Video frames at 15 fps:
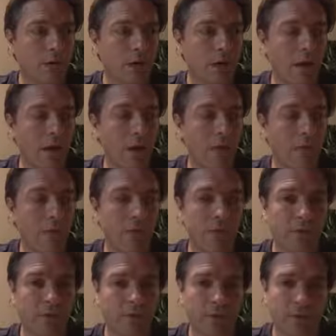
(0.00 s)
how you
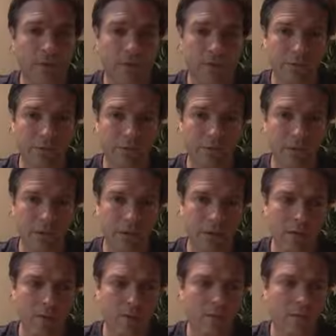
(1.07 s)
perceive things,
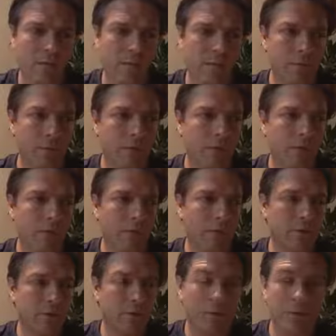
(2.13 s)
um, you
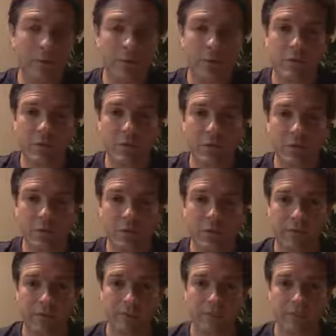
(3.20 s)
can become trapped